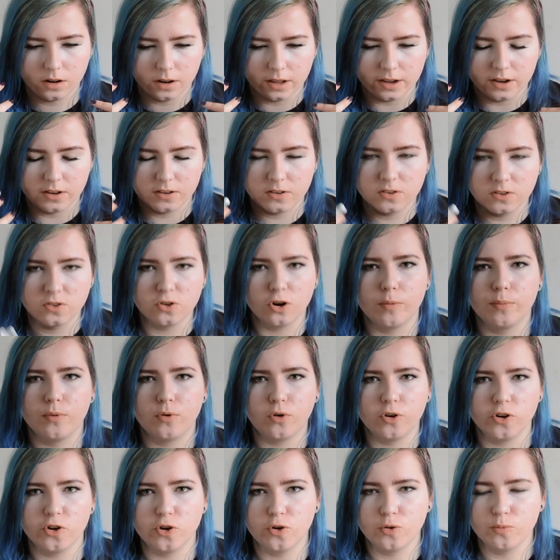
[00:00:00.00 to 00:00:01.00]
like stop
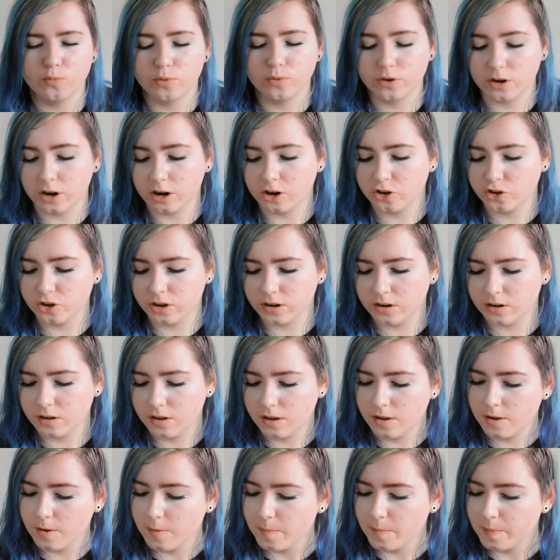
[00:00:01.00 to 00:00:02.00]
oil production.
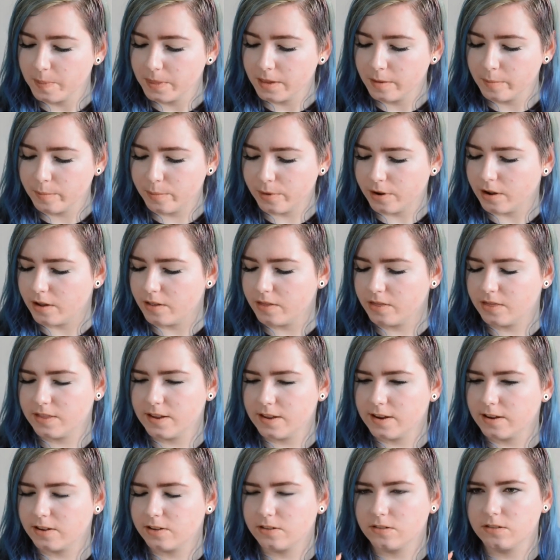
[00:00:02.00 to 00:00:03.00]
But
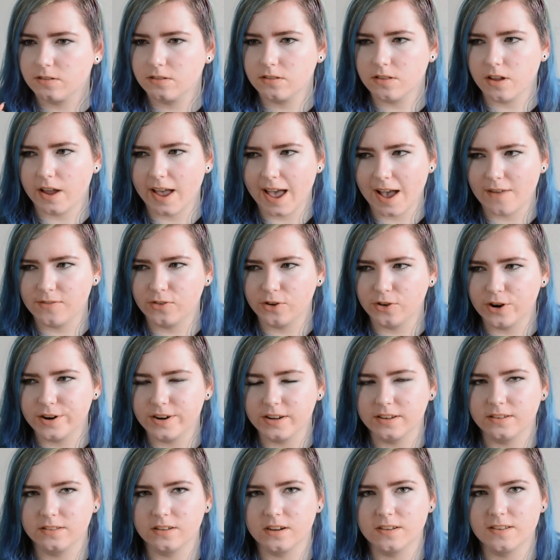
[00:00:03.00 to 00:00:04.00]
this, I have
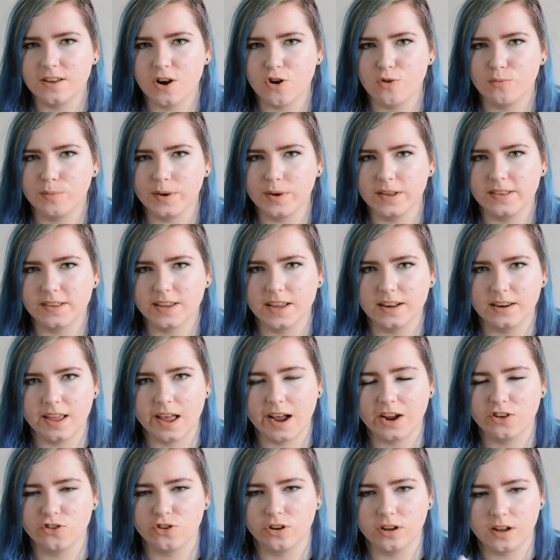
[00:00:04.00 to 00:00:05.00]
noticed, does help my skin
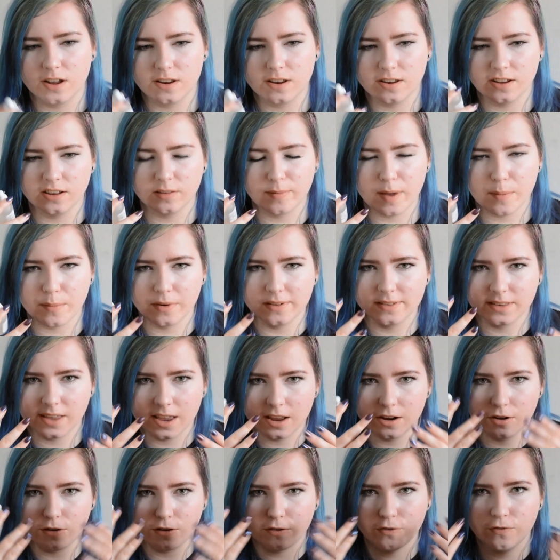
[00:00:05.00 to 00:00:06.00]
texture. It does make my
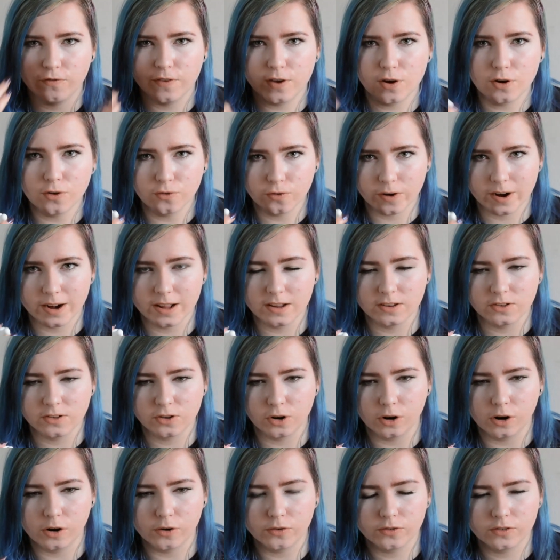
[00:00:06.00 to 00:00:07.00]
skin feel really
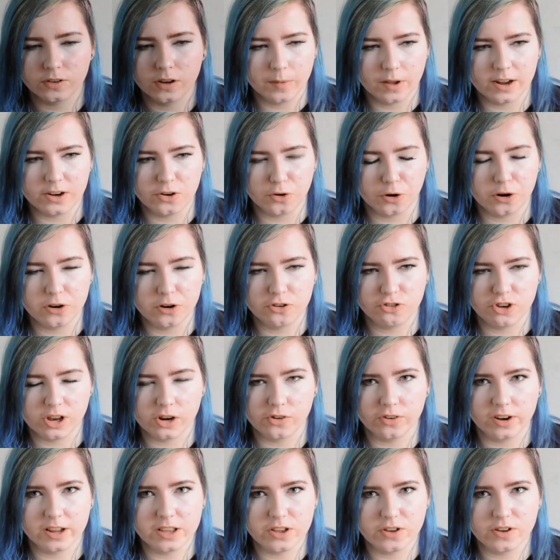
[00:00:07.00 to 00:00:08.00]
soft. I don't
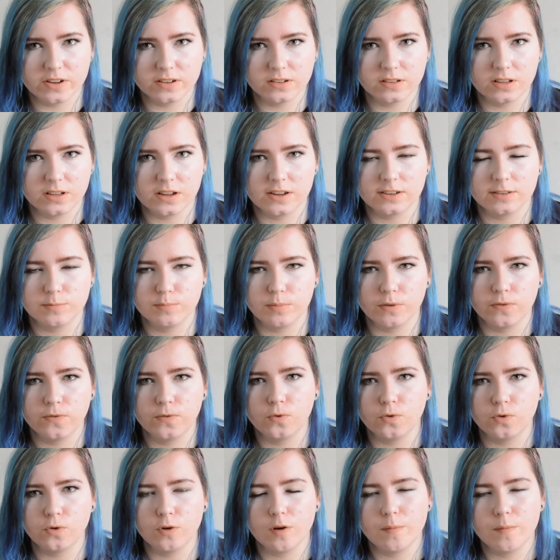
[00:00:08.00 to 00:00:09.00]
generally use this
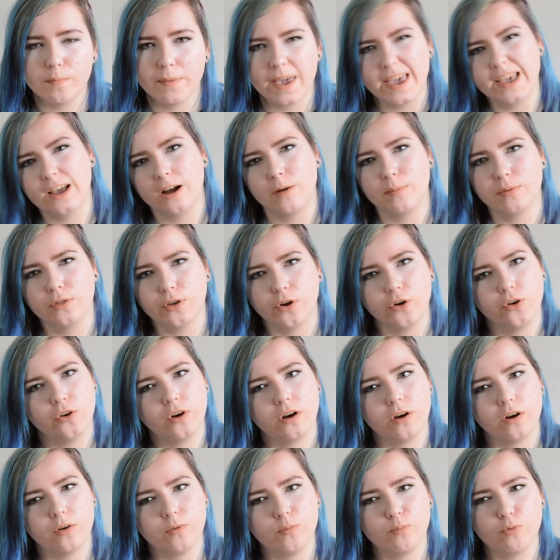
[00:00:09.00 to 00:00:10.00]
before makeup though.
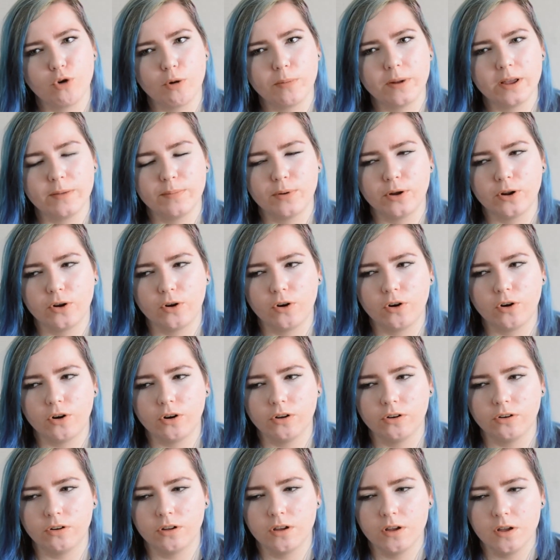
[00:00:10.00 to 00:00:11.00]
I'll probably put it
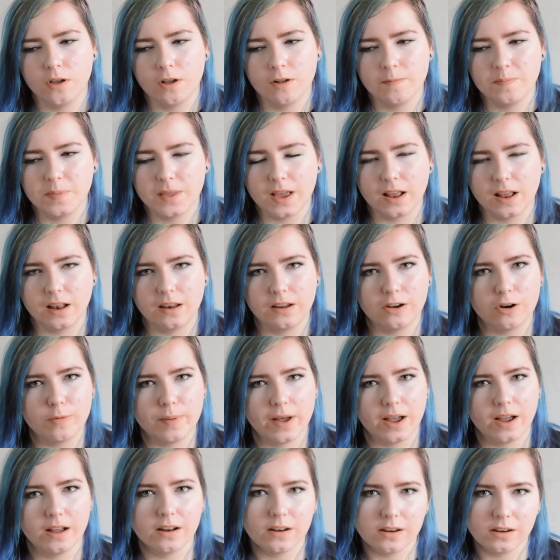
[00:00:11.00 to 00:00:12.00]
on a little
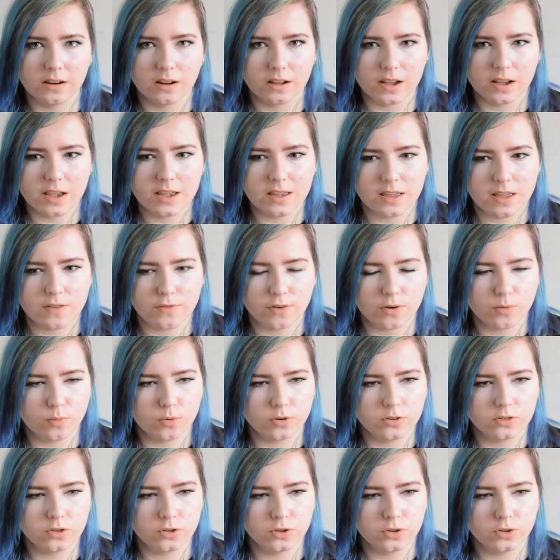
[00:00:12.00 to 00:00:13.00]
bit at night if I
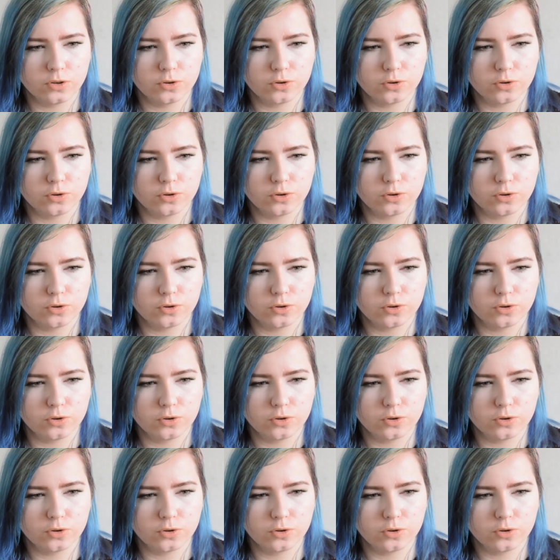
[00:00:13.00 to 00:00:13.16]
want to,